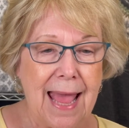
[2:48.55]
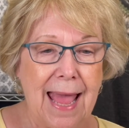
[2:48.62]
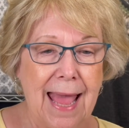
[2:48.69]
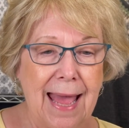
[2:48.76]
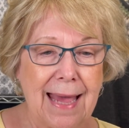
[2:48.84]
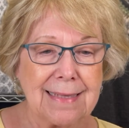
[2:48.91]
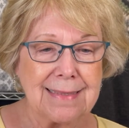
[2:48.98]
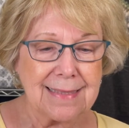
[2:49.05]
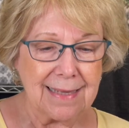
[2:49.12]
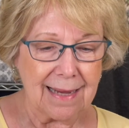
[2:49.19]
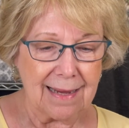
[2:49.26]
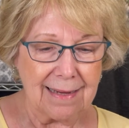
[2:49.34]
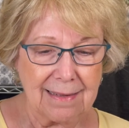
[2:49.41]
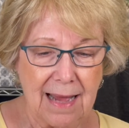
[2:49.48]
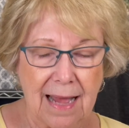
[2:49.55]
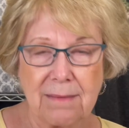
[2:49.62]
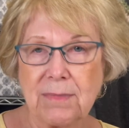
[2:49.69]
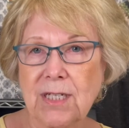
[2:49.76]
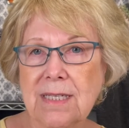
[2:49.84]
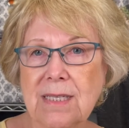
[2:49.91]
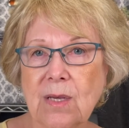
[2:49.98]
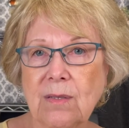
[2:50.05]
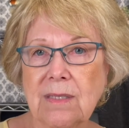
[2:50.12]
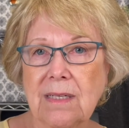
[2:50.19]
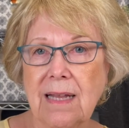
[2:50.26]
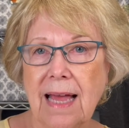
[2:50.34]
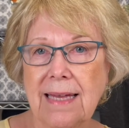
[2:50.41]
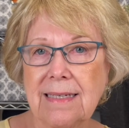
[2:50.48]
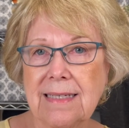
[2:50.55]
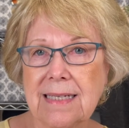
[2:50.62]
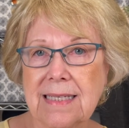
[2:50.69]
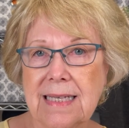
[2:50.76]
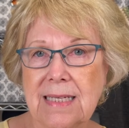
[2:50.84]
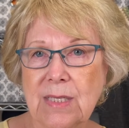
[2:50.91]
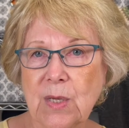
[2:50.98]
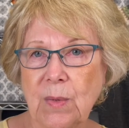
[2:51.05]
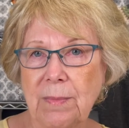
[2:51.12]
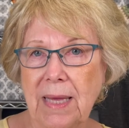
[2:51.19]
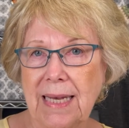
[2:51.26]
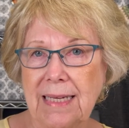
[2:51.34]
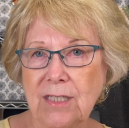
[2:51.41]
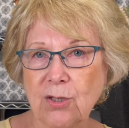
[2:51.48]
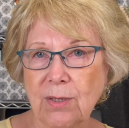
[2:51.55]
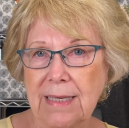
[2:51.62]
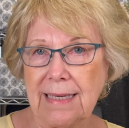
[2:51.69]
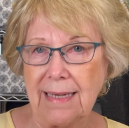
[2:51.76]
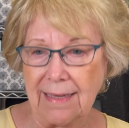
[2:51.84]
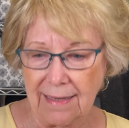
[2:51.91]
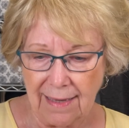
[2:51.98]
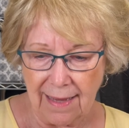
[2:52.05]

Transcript: And I'm just so delighted to see so many joining.